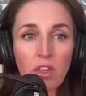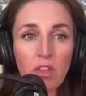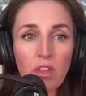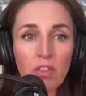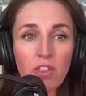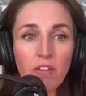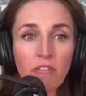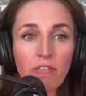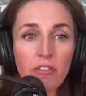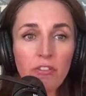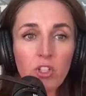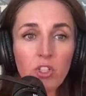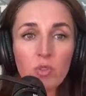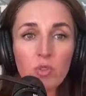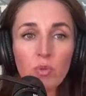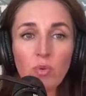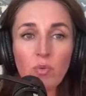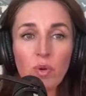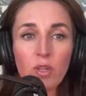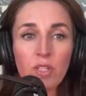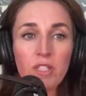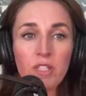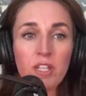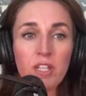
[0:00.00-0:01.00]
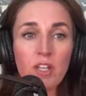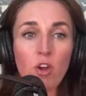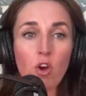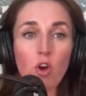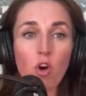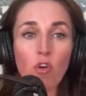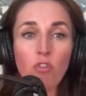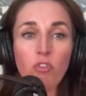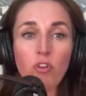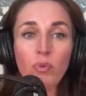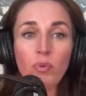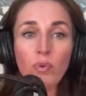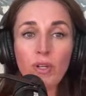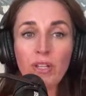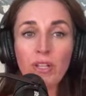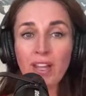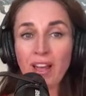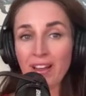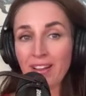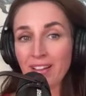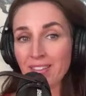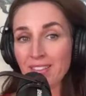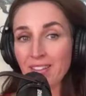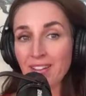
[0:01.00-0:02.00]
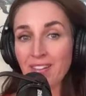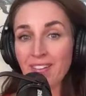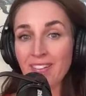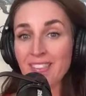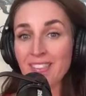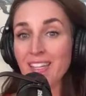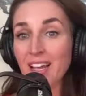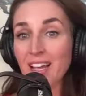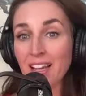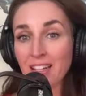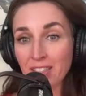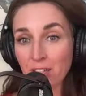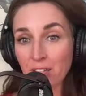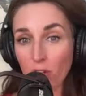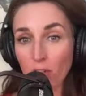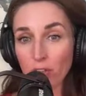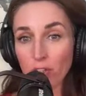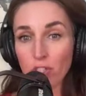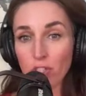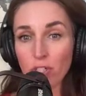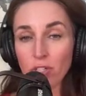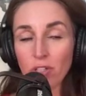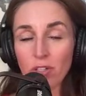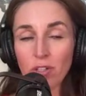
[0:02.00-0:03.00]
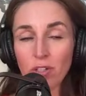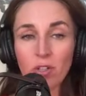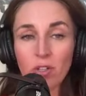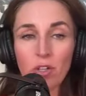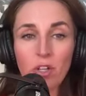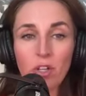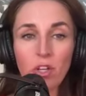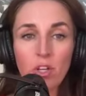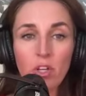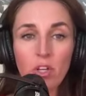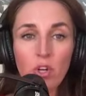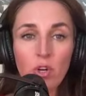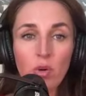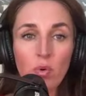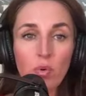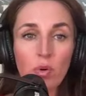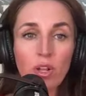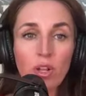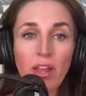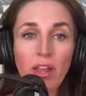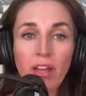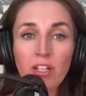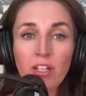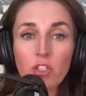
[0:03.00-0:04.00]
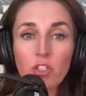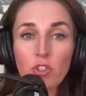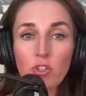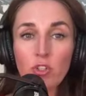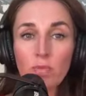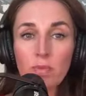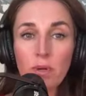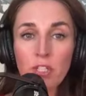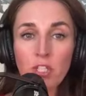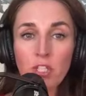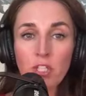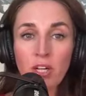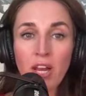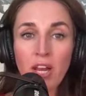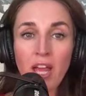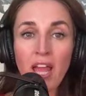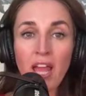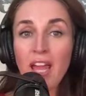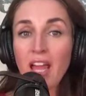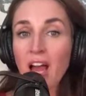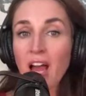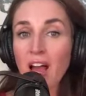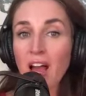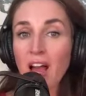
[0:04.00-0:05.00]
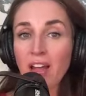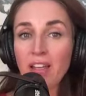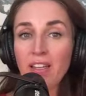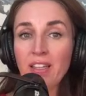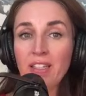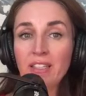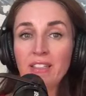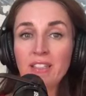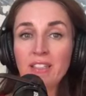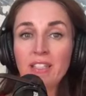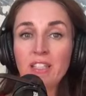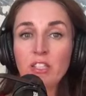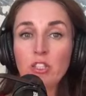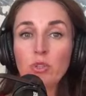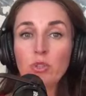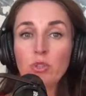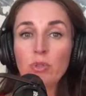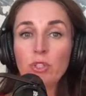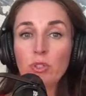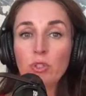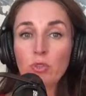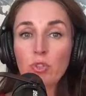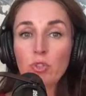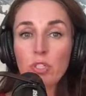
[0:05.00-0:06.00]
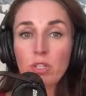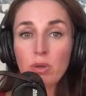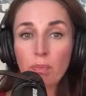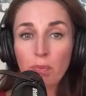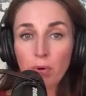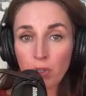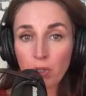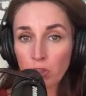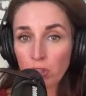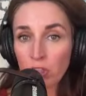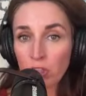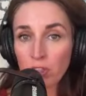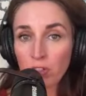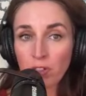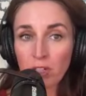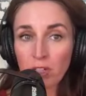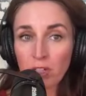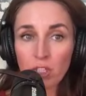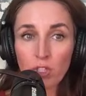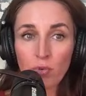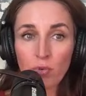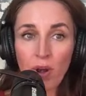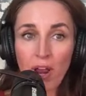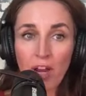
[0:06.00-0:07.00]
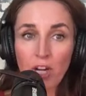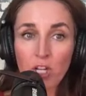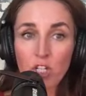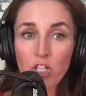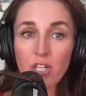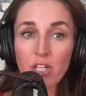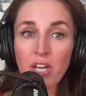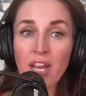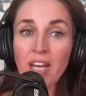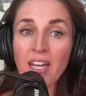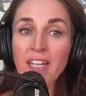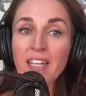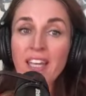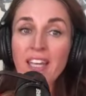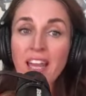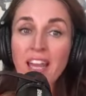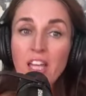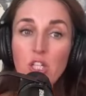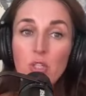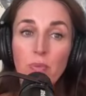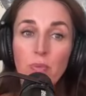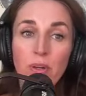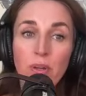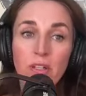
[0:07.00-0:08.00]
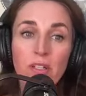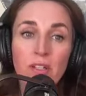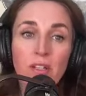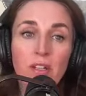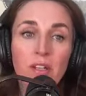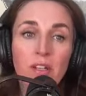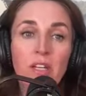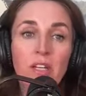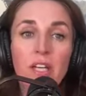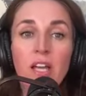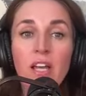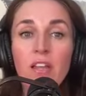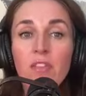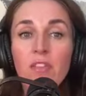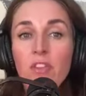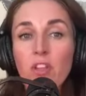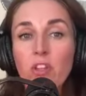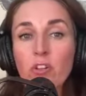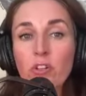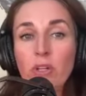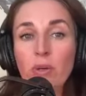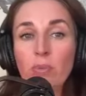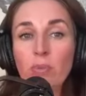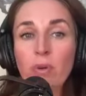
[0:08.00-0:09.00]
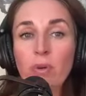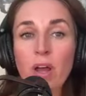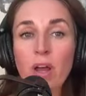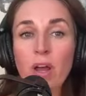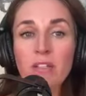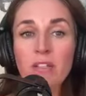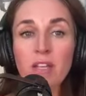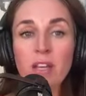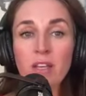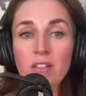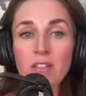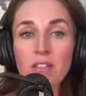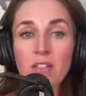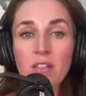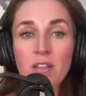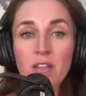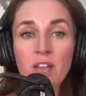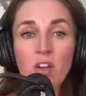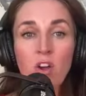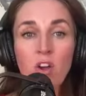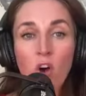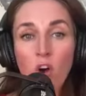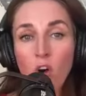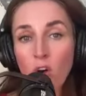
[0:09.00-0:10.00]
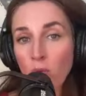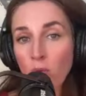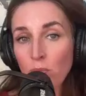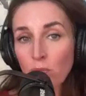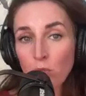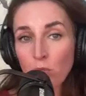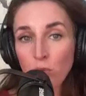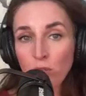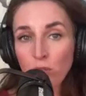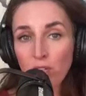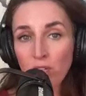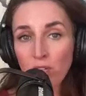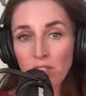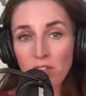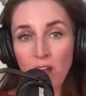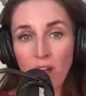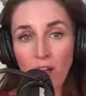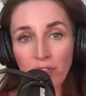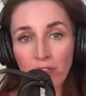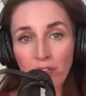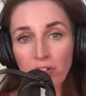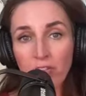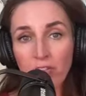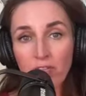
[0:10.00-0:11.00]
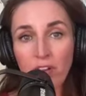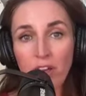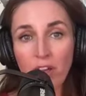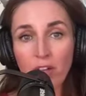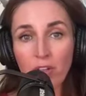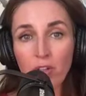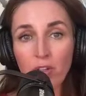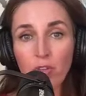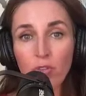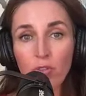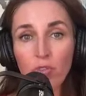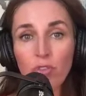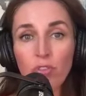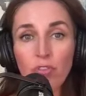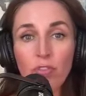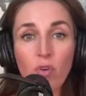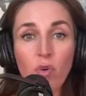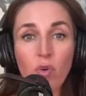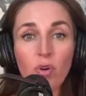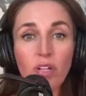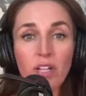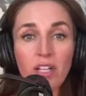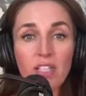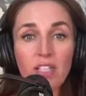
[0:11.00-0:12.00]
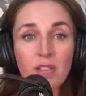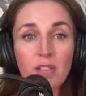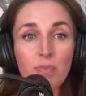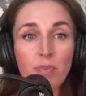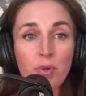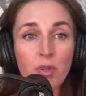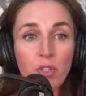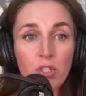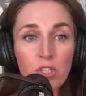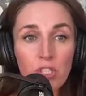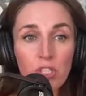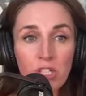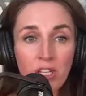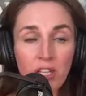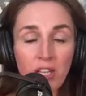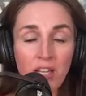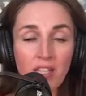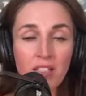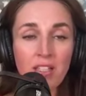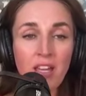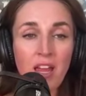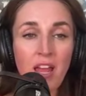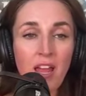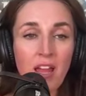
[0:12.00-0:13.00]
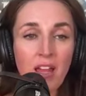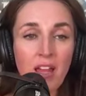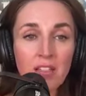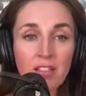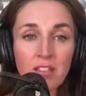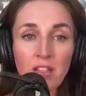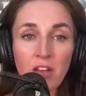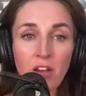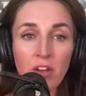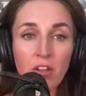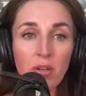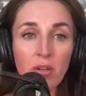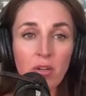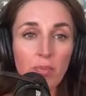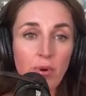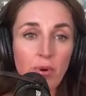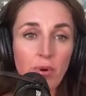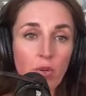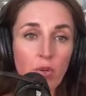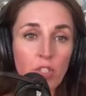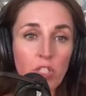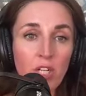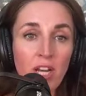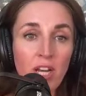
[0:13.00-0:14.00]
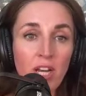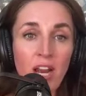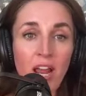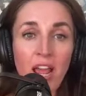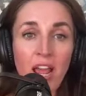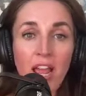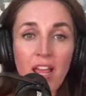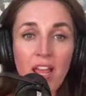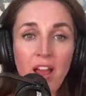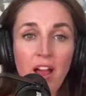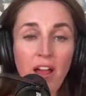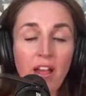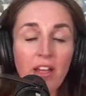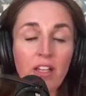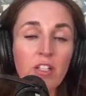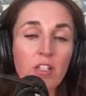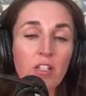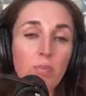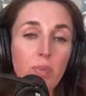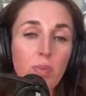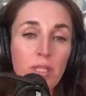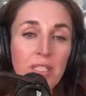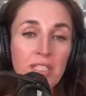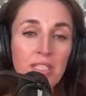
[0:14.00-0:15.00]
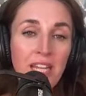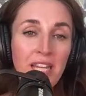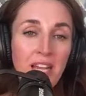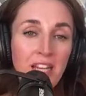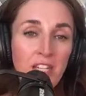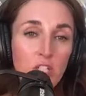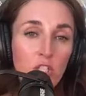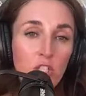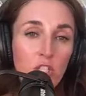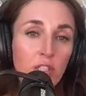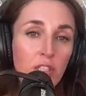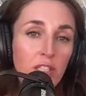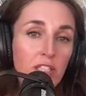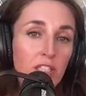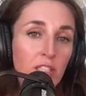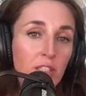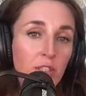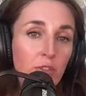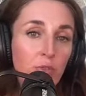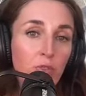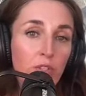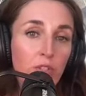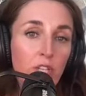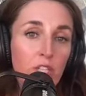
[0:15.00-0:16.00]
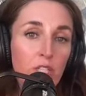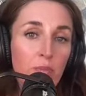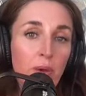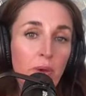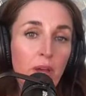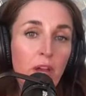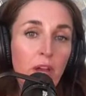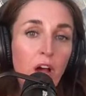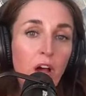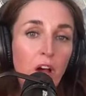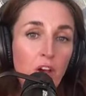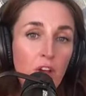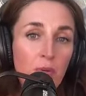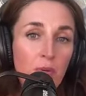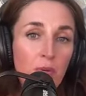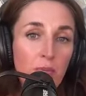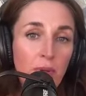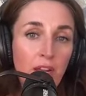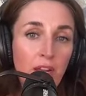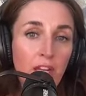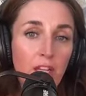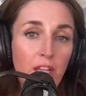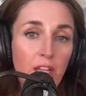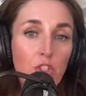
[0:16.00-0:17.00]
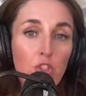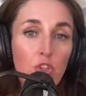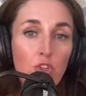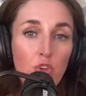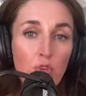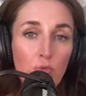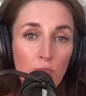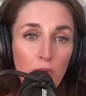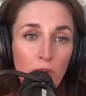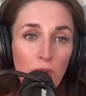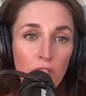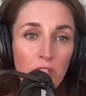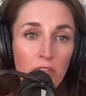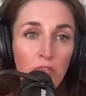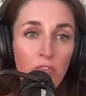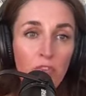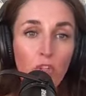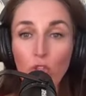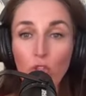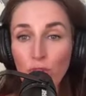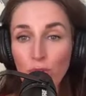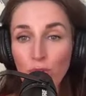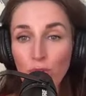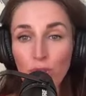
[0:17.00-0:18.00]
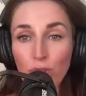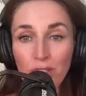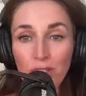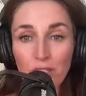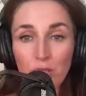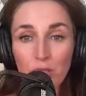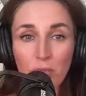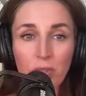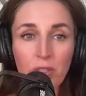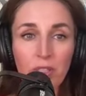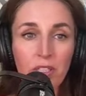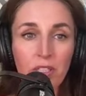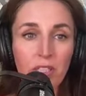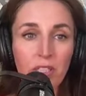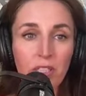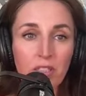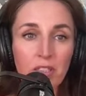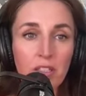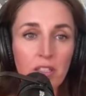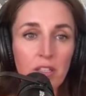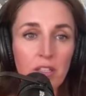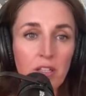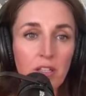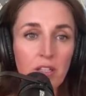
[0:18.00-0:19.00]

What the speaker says: The first one was an over reliance on technology. Relying too much on AI can lead to reduced personal interaction and engagement in the learning process. Homeschooling is often valued for its personalized, hands on approach, and AI could potentially dilute this by automating too much of the learning experience.